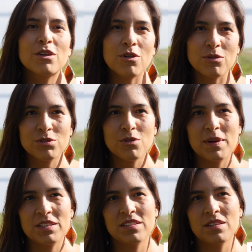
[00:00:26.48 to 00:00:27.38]
me grow so
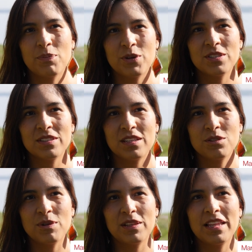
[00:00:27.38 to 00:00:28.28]
much as a person
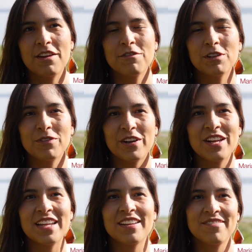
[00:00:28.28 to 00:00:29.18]
as well, and I feel
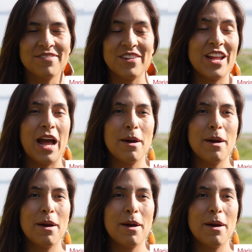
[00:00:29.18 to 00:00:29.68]
very, very